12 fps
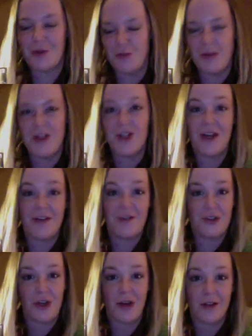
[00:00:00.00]
or shaved
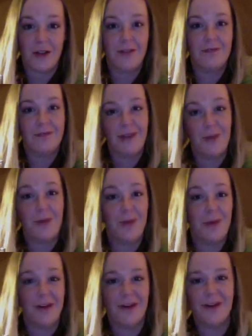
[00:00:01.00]
chocolate, that would be
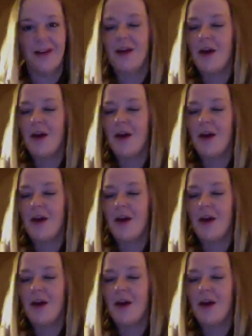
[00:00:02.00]
better.